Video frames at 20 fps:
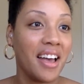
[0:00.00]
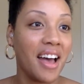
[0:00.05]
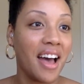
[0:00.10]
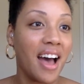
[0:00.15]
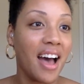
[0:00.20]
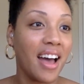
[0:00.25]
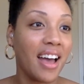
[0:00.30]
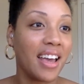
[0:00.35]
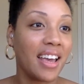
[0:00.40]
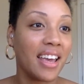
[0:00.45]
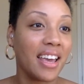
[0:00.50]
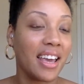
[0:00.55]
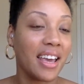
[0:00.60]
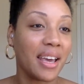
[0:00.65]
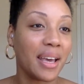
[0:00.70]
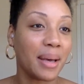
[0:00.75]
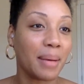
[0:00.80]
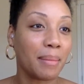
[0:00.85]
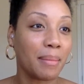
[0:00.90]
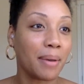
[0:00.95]
I
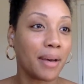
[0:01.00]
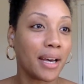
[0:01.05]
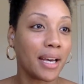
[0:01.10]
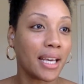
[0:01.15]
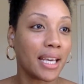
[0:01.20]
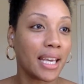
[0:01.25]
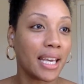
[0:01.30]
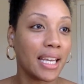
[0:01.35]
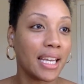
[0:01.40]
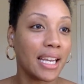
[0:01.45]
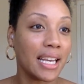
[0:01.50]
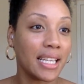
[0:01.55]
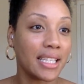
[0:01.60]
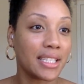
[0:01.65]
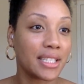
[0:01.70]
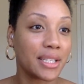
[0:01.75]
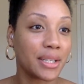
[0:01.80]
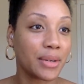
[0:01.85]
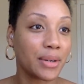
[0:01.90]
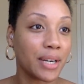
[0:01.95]
am getting
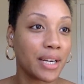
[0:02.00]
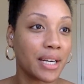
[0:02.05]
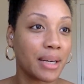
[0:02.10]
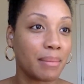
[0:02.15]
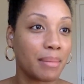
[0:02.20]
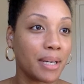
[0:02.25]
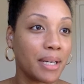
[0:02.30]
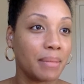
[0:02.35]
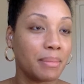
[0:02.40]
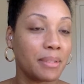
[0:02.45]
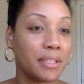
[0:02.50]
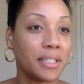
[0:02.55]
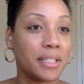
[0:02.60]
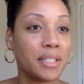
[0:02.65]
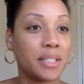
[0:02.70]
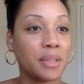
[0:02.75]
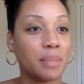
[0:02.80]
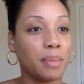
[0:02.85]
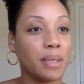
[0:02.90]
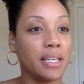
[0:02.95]
Instagram up to
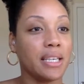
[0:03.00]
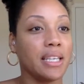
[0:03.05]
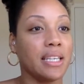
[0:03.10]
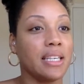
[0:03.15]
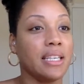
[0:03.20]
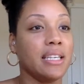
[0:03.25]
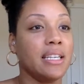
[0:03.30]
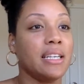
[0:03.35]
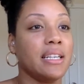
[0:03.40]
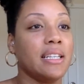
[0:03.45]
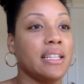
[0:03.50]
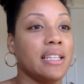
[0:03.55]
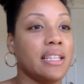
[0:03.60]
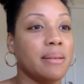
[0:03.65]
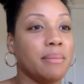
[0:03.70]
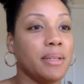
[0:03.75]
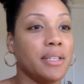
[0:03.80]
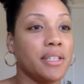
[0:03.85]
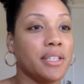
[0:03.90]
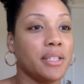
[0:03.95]
speed. Let
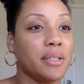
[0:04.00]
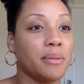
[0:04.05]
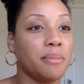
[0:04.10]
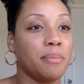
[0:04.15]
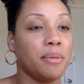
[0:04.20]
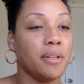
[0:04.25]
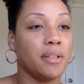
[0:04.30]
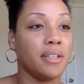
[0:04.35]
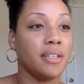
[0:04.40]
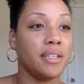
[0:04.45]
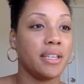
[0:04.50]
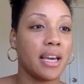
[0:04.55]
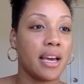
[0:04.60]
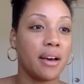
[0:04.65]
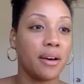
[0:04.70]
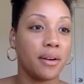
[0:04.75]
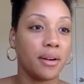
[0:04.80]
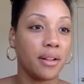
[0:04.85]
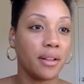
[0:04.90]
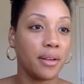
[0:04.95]
me just pull it
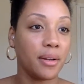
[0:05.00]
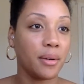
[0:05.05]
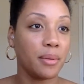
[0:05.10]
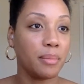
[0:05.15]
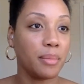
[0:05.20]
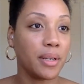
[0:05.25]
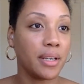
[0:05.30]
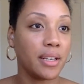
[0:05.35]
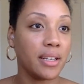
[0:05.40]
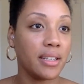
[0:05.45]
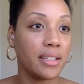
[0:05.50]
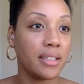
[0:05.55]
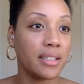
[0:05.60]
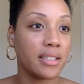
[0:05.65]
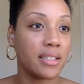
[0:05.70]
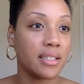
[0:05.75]
down a little bit.